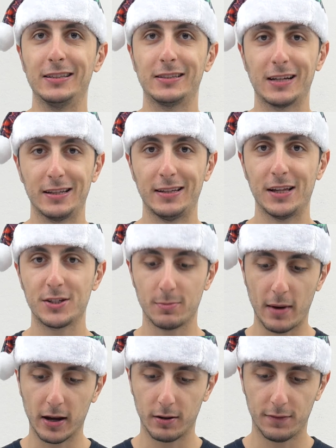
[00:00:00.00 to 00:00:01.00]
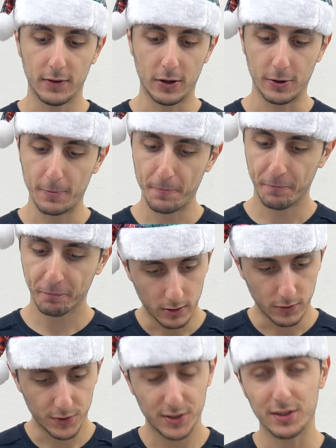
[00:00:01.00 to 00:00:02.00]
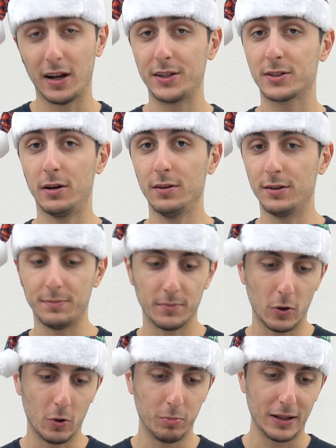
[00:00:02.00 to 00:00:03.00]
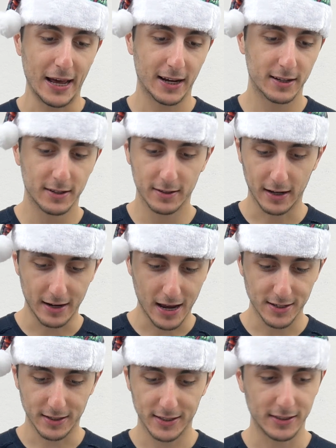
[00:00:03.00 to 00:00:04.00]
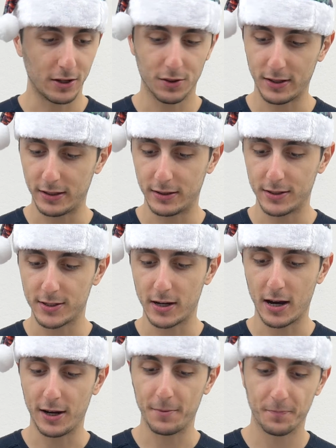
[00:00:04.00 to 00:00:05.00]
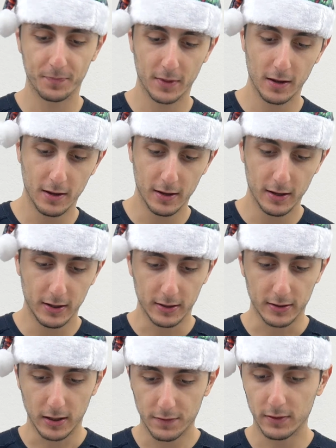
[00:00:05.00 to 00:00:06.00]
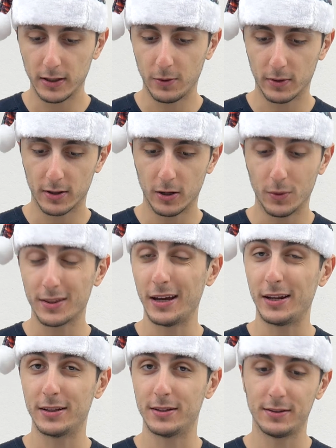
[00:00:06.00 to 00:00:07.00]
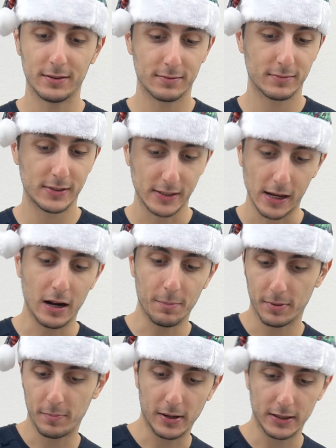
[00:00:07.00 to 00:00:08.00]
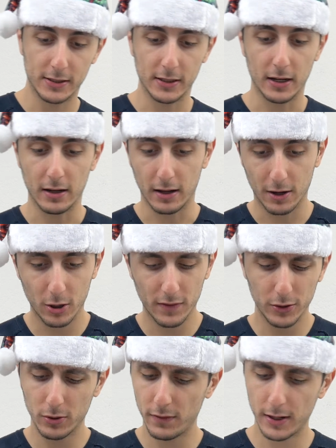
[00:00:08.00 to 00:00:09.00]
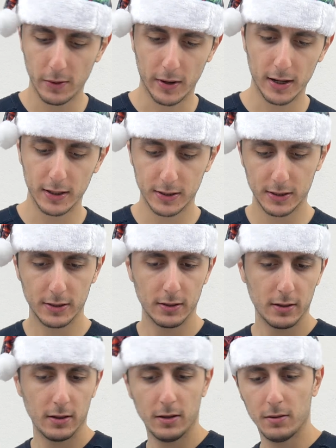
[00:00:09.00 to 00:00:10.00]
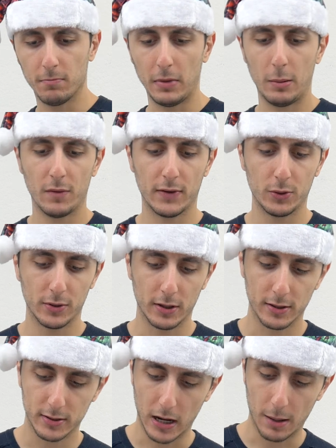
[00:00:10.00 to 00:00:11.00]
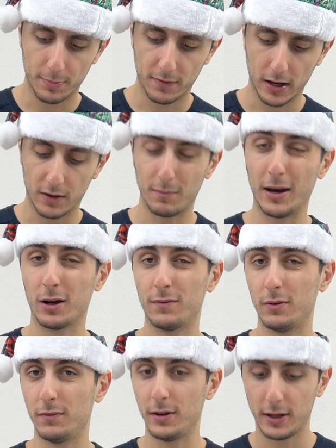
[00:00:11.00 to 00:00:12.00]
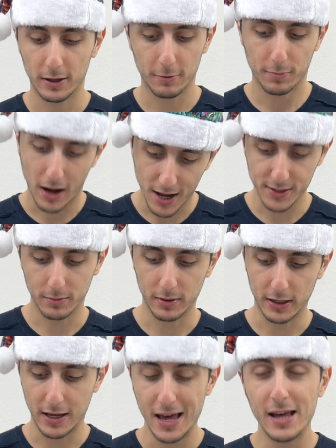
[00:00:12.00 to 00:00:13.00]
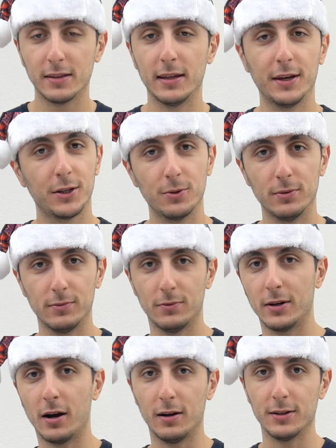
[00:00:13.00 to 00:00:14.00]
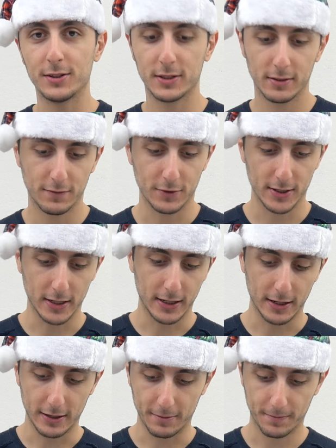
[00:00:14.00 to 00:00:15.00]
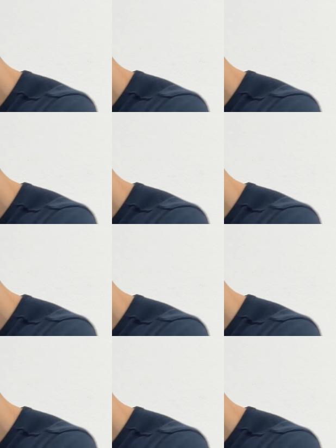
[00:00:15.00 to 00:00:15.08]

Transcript: condenser microphone. This is a nice color, all black, kind of has a stealthy design. Definitely will go with any setup, but uh, I don't know if I'll do a video on it. Maybe if I do another top five microphone video, possibly. Thank you, regardless, for sending it in. A